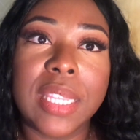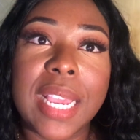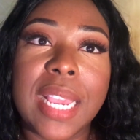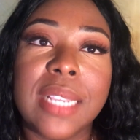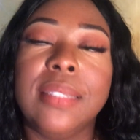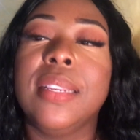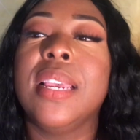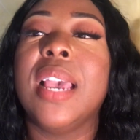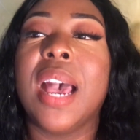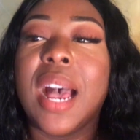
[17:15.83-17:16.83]
thing,
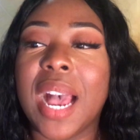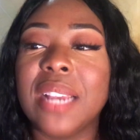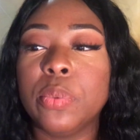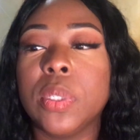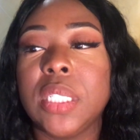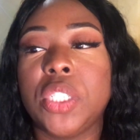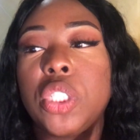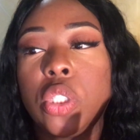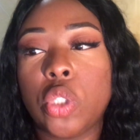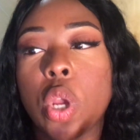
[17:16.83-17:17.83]
I really
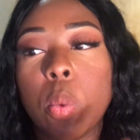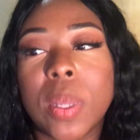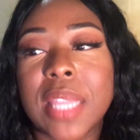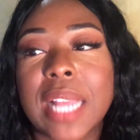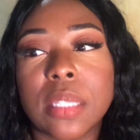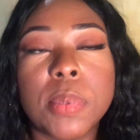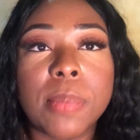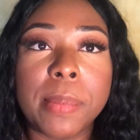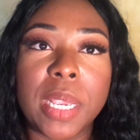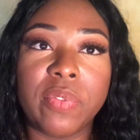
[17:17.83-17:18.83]
just don't want that to be
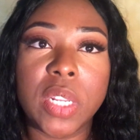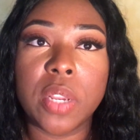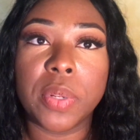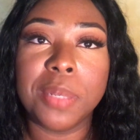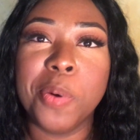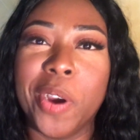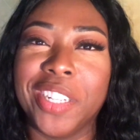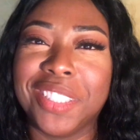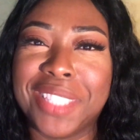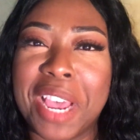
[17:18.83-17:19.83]
my main video
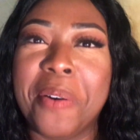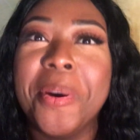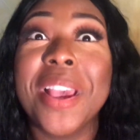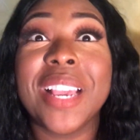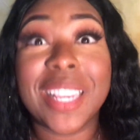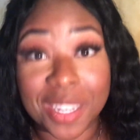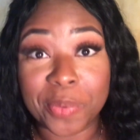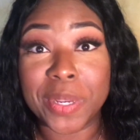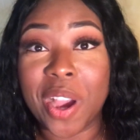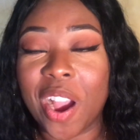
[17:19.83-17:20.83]
anymore. So here
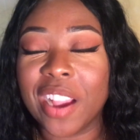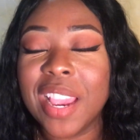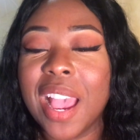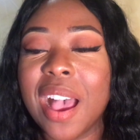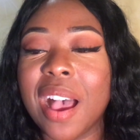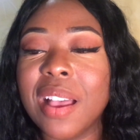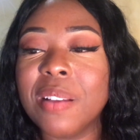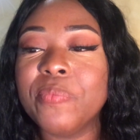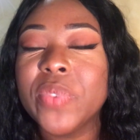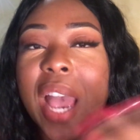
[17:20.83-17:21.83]
we are.
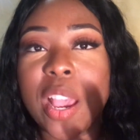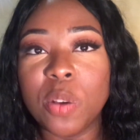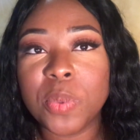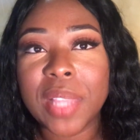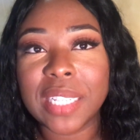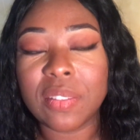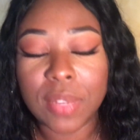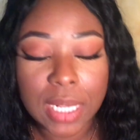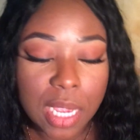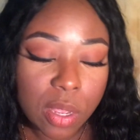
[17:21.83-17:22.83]
Um, I hope you liked the
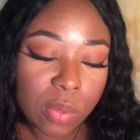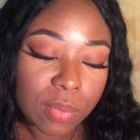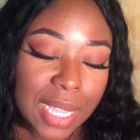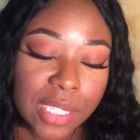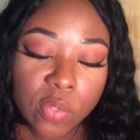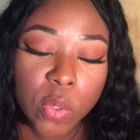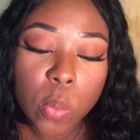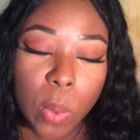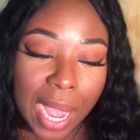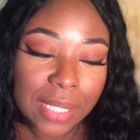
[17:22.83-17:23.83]
video. Thanks for
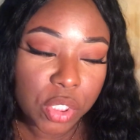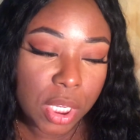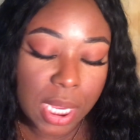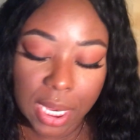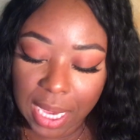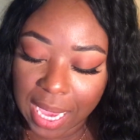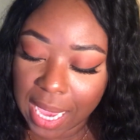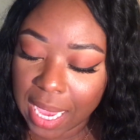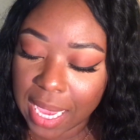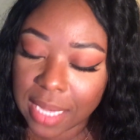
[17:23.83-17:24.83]
watching
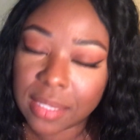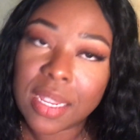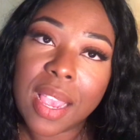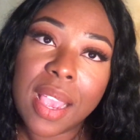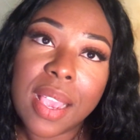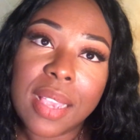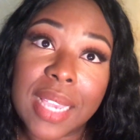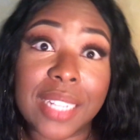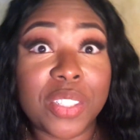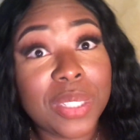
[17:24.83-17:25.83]
and
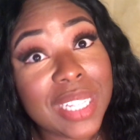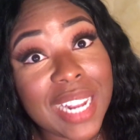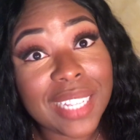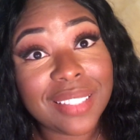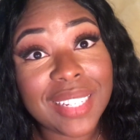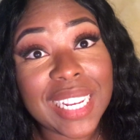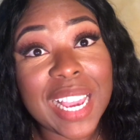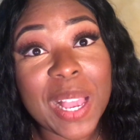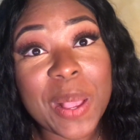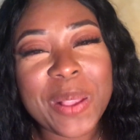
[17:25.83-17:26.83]
catch you in the next
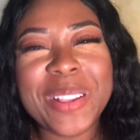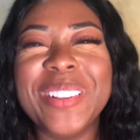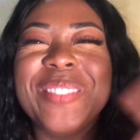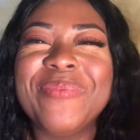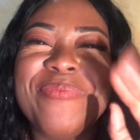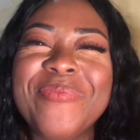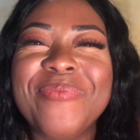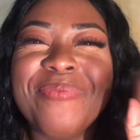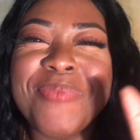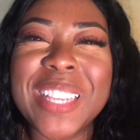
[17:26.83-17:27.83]
video.
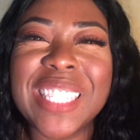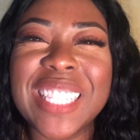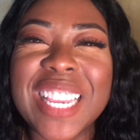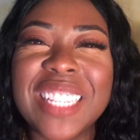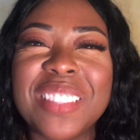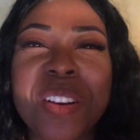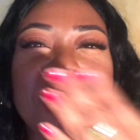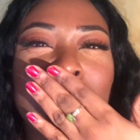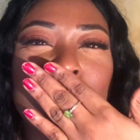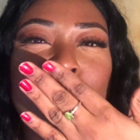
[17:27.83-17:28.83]

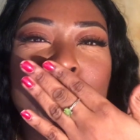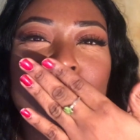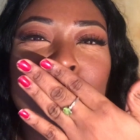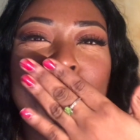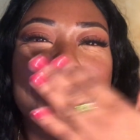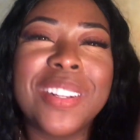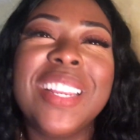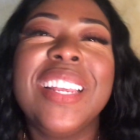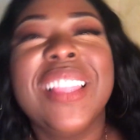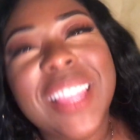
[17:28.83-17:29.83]
Besitos.
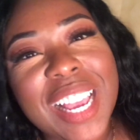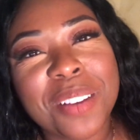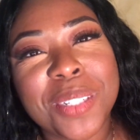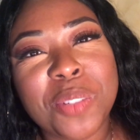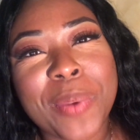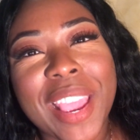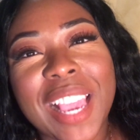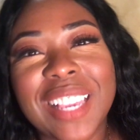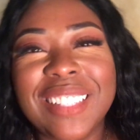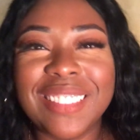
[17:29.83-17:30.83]
Language
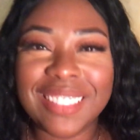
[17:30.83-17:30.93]
Bae.